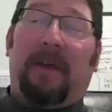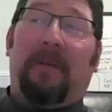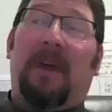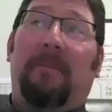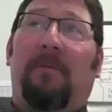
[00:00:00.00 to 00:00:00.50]

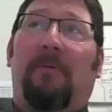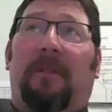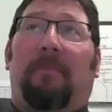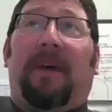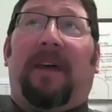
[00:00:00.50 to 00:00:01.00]
maybe one of
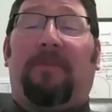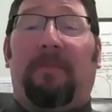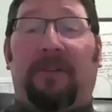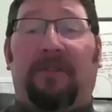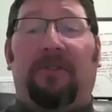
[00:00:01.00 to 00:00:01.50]
the biggest
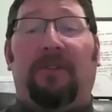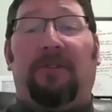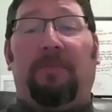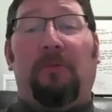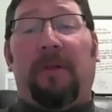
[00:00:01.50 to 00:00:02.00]

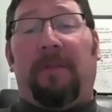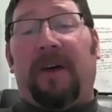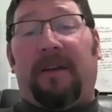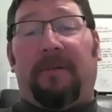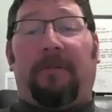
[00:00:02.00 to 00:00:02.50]
messages with
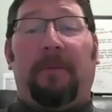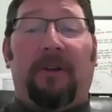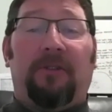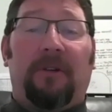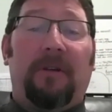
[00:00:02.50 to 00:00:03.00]
that
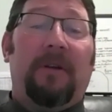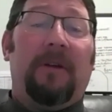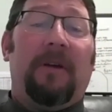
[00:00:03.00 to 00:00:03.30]
information